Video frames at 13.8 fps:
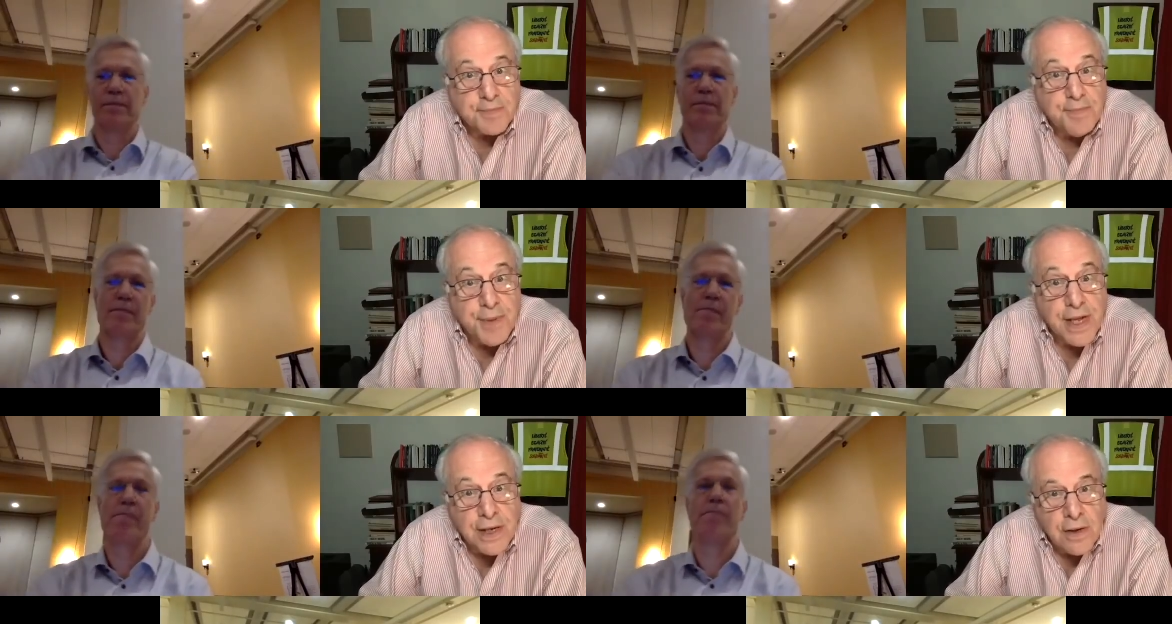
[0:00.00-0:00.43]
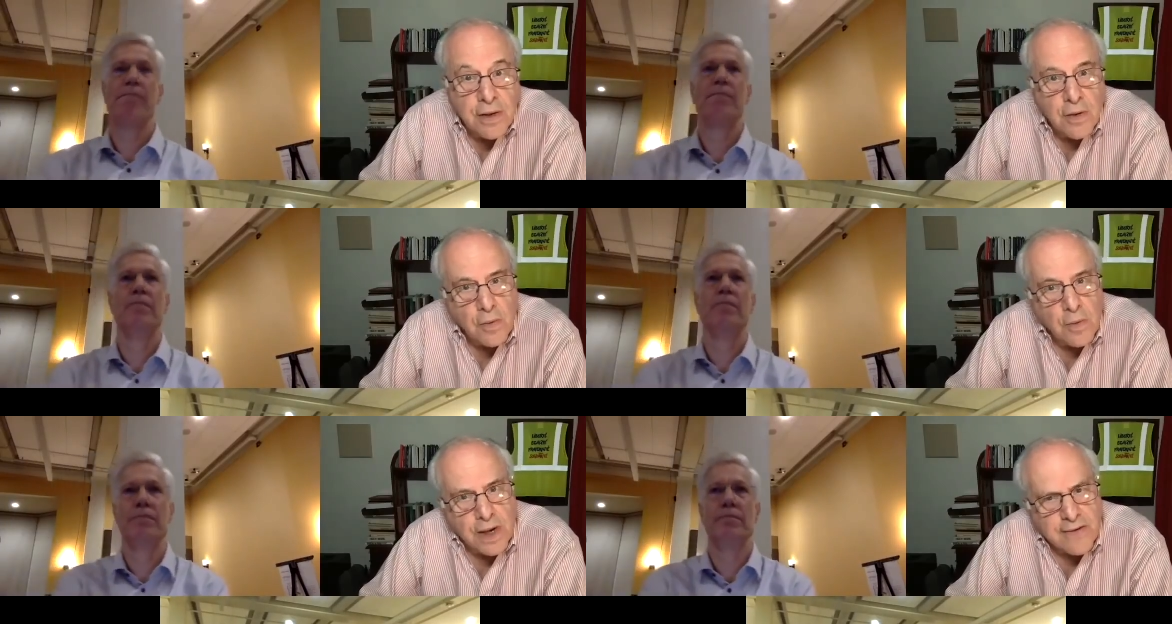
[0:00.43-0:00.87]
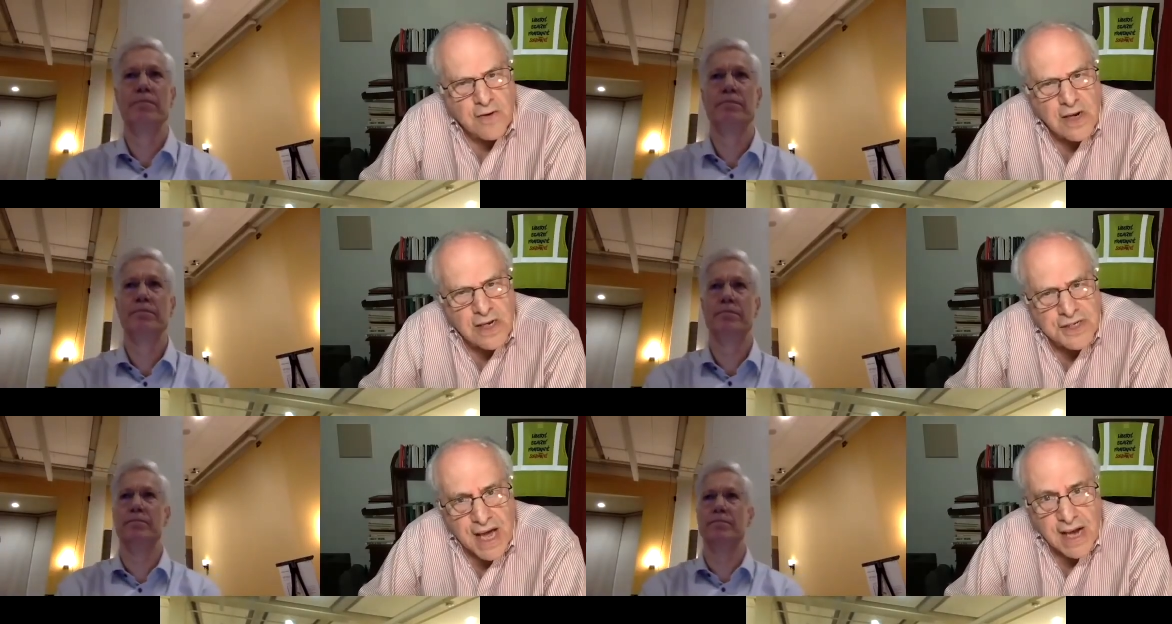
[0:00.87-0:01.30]
Speaker 1: been whatever
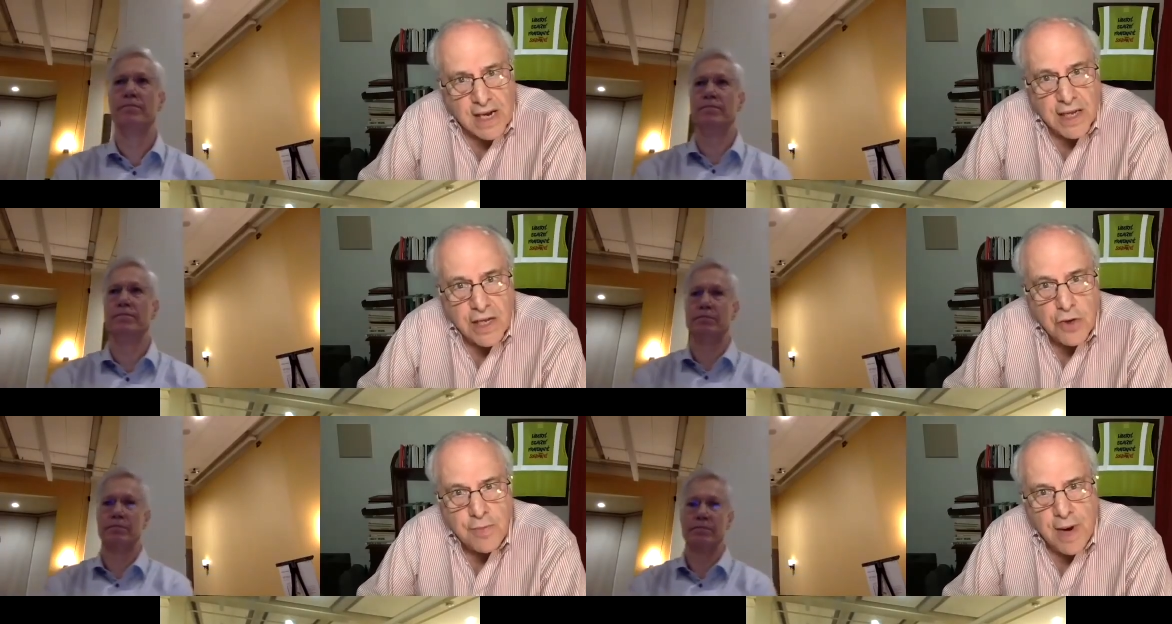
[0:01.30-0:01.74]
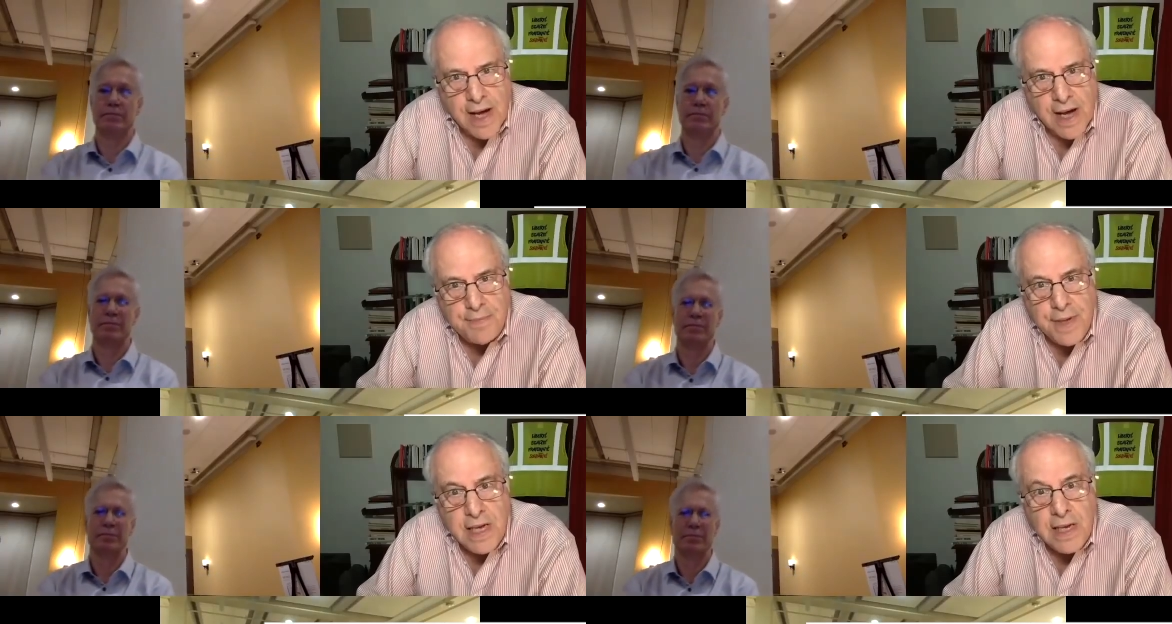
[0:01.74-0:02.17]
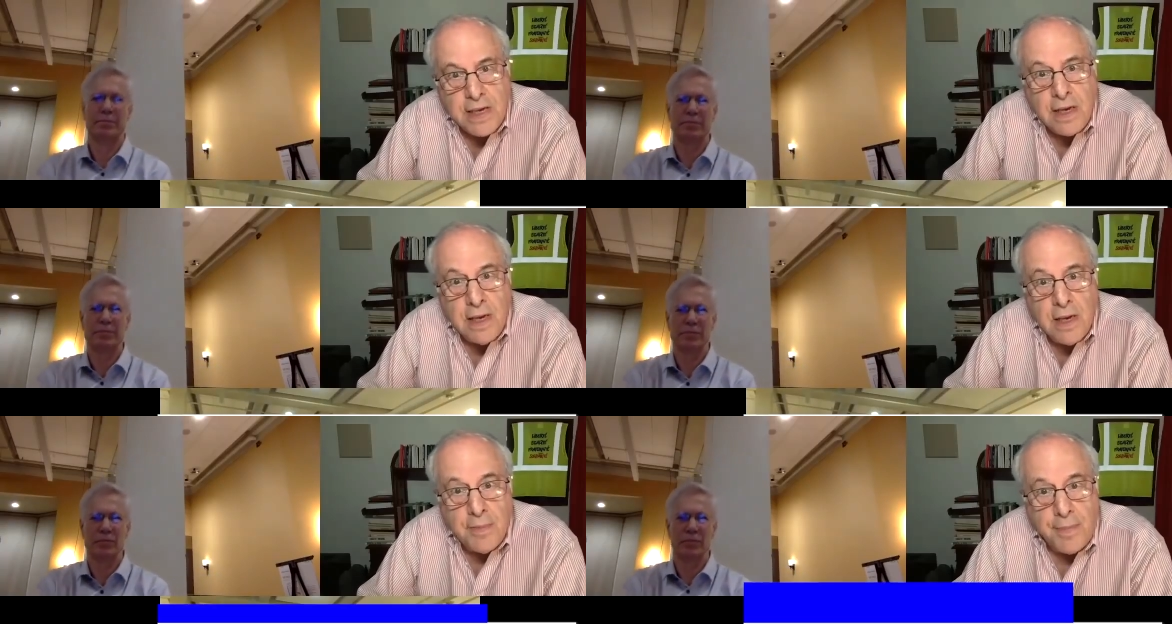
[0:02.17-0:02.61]
exactly you might
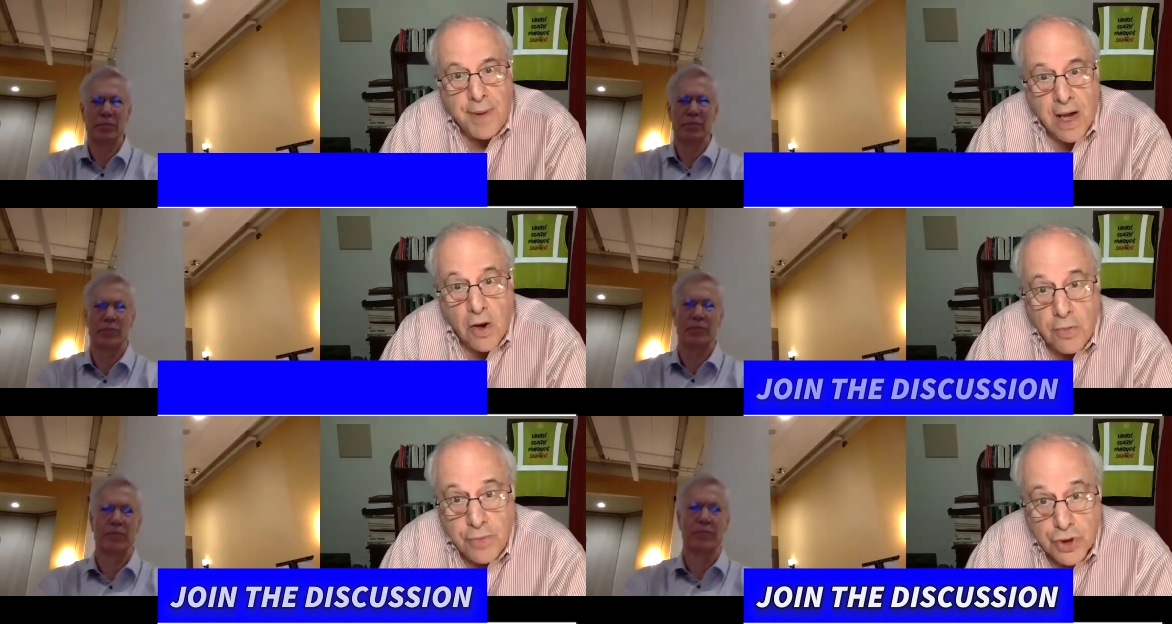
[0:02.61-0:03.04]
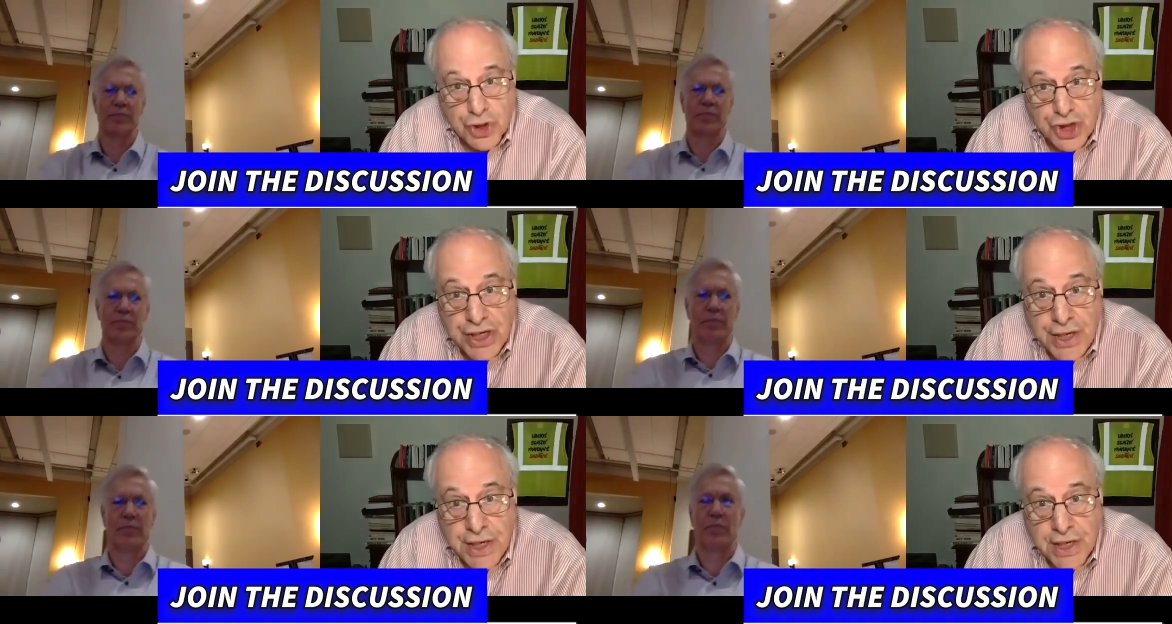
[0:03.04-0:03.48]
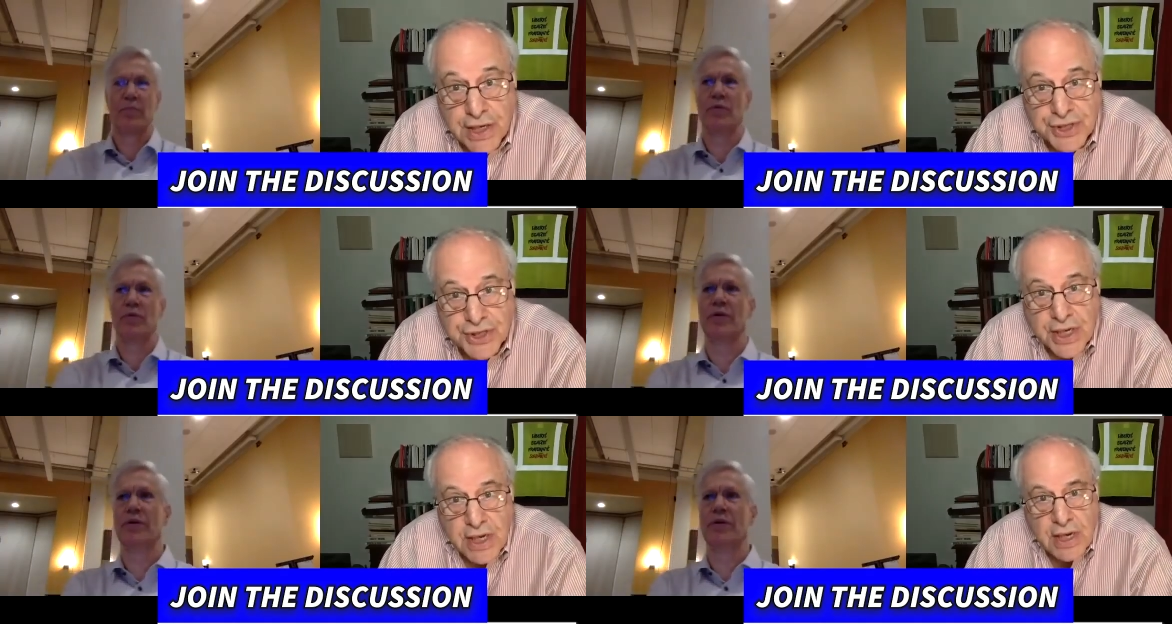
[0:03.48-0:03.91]
mean by
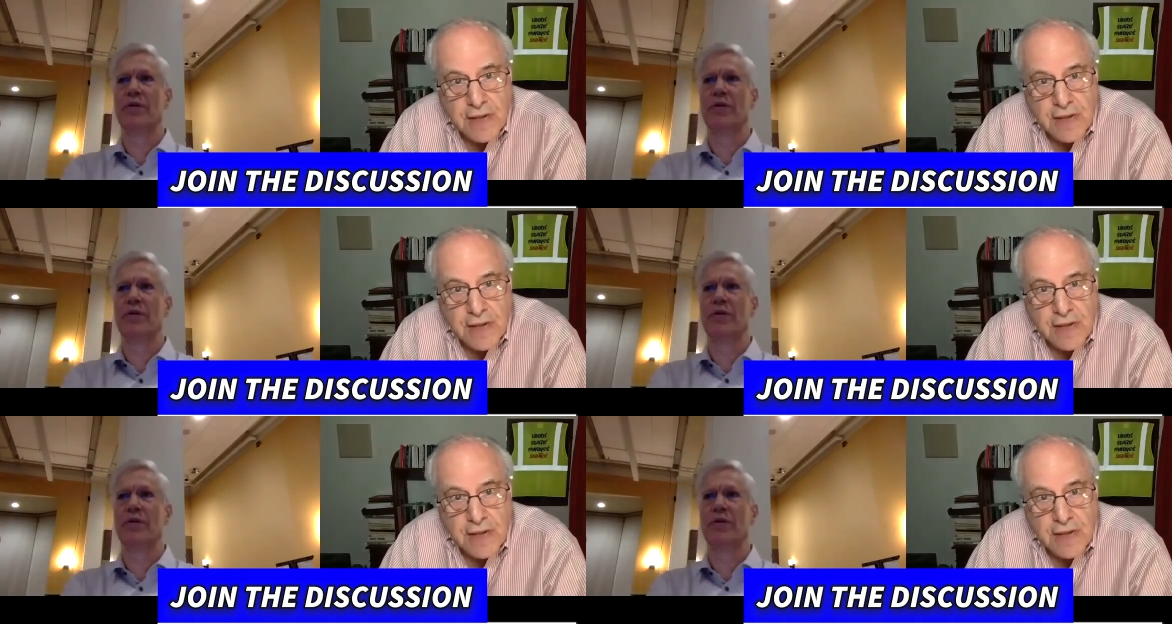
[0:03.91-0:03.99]
homogeneous.